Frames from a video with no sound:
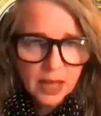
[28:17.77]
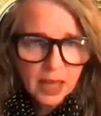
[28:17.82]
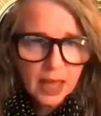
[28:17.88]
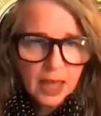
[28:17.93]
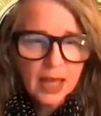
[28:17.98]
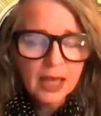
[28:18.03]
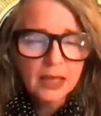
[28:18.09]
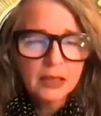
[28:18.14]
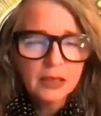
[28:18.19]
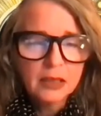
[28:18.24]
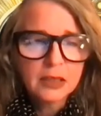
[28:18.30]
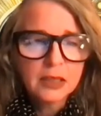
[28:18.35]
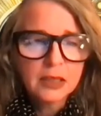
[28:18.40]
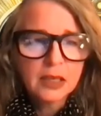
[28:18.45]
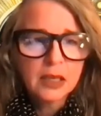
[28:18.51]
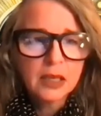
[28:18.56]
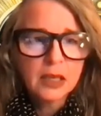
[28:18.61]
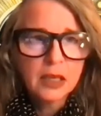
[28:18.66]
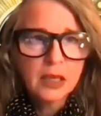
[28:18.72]

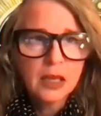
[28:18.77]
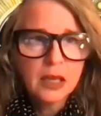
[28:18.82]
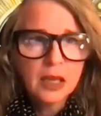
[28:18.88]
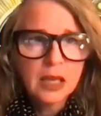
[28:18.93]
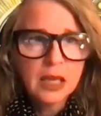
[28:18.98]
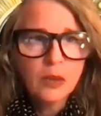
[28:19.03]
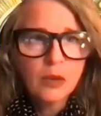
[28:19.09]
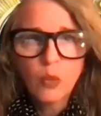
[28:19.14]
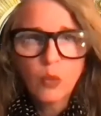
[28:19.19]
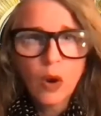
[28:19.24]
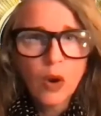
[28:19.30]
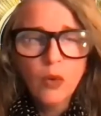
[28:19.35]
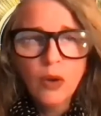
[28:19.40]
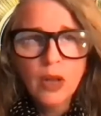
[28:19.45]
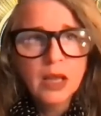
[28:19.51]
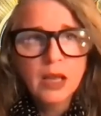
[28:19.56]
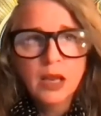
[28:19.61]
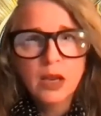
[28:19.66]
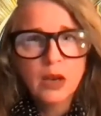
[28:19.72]
And it
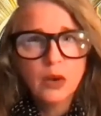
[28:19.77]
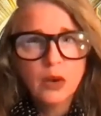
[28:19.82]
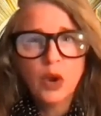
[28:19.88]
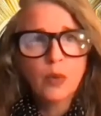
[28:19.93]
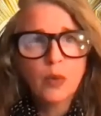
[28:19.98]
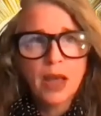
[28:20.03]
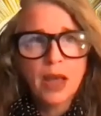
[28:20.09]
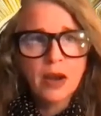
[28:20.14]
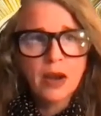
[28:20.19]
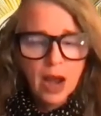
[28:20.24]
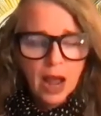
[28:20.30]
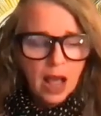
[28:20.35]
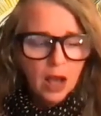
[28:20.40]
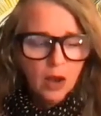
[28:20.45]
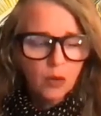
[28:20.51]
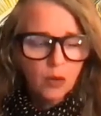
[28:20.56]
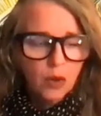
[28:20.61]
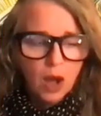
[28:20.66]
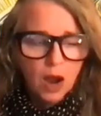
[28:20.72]
won't, no matter
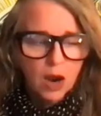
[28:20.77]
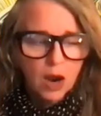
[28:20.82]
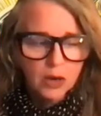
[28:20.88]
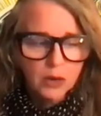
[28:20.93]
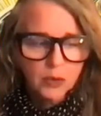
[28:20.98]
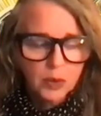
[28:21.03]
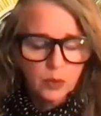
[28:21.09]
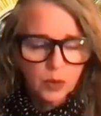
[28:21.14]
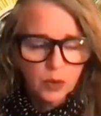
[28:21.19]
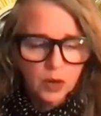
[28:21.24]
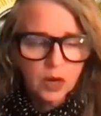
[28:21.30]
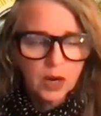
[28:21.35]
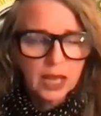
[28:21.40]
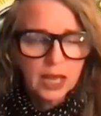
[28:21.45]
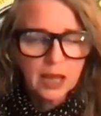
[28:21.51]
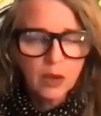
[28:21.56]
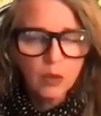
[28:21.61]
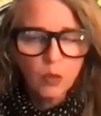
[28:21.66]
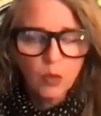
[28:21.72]
how hard we
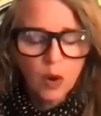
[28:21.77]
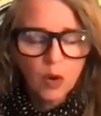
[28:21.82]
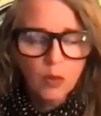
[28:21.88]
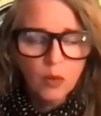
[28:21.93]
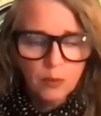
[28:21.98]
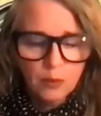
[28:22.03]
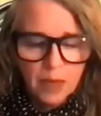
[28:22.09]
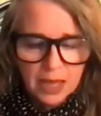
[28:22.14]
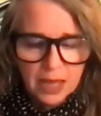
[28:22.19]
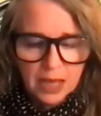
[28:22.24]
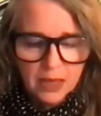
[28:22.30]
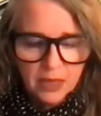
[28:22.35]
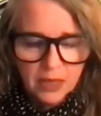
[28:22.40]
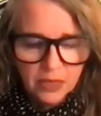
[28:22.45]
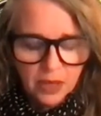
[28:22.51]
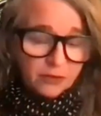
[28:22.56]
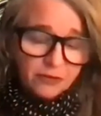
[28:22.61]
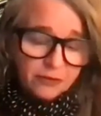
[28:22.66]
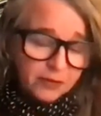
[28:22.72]
work, it won't make
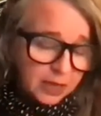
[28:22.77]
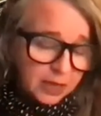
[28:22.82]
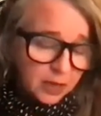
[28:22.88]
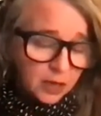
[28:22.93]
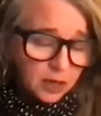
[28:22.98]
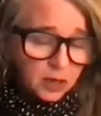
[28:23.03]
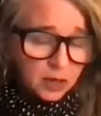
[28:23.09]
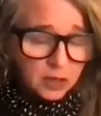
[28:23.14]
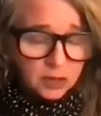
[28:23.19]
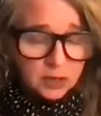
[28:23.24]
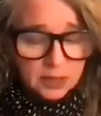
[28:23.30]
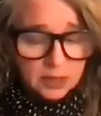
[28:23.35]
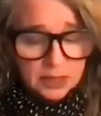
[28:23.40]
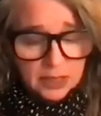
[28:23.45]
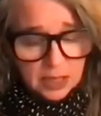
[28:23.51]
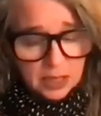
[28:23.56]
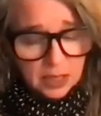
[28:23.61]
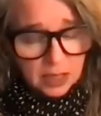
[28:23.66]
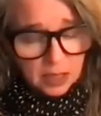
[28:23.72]
the
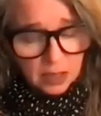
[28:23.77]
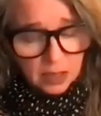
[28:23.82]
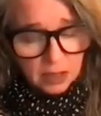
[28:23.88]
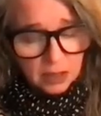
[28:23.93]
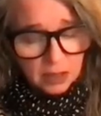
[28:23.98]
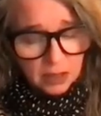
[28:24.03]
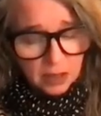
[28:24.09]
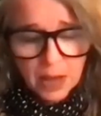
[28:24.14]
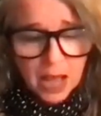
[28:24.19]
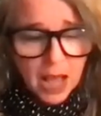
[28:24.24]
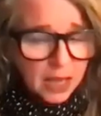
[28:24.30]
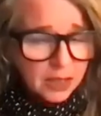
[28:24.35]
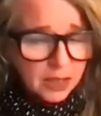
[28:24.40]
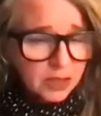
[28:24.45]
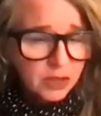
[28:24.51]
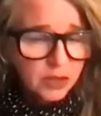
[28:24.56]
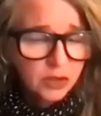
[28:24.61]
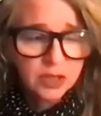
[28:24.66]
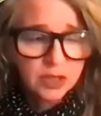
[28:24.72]
fears, the
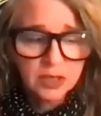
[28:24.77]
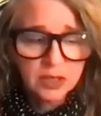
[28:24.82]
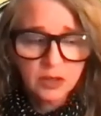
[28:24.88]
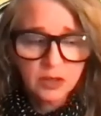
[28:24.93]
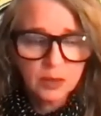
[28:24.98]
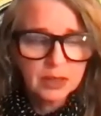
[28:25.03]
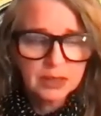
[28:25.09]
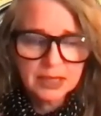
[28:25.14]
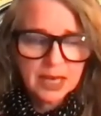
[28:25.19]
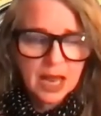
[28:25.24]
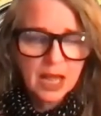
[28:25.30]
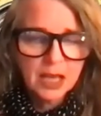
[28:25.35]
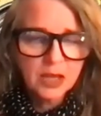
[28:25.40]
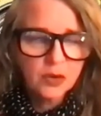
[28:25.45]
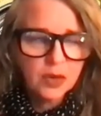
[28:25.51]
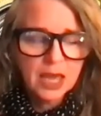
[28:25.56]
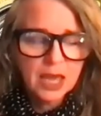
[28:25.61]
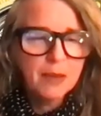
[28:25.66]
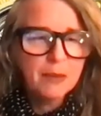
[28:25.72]
imposter syndrome. It's
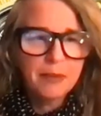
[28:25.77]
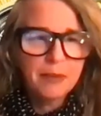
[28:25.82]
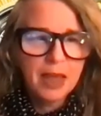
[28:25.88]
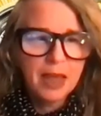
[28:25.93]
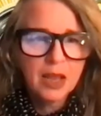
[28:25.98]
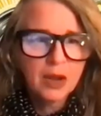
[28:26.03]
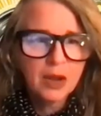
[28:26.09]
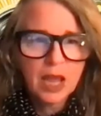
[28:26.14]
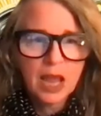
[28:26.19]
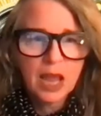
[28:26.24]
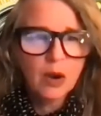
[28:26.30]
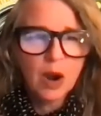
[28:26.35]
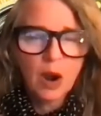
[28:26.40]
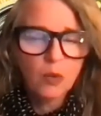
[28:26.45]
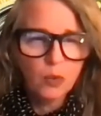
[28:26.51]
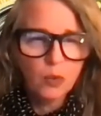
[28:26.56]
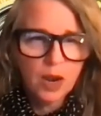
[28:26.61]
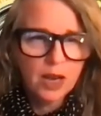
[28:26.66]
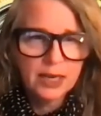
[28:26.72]
not, you can't
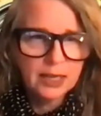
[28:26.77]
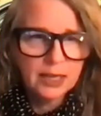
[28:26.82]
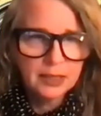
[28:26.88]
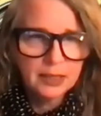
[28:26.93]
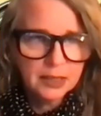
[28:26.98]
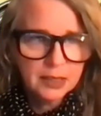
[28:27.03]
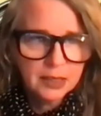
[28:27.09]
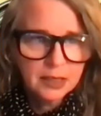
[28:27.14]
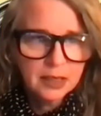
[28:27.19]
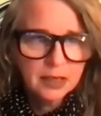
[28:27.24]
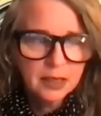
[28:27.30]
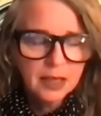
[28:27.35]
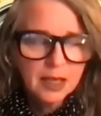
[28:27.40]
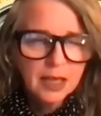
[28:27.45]
outrun it.